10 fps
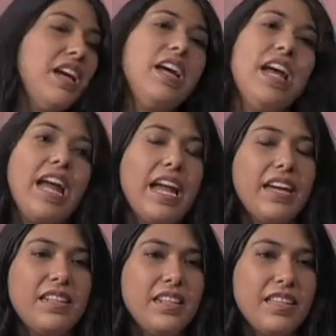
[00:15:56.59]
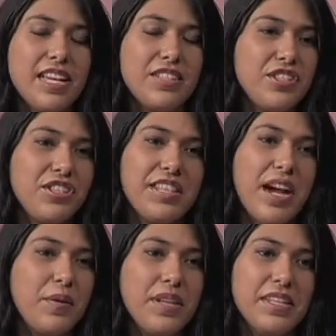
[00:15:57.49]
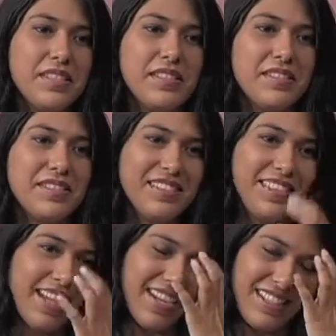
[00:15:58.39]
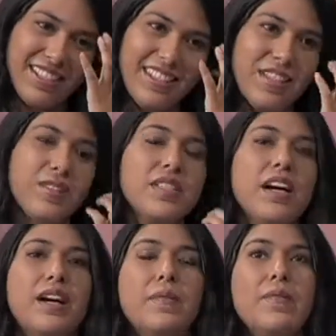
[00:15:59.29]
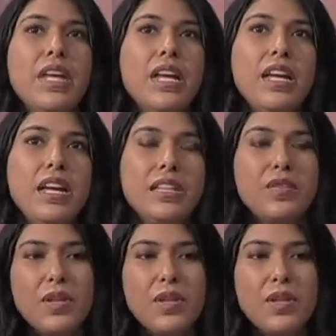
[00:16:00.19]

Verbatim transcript: Mm-hmm. And that's just how it is. Yeah, there's, um, it's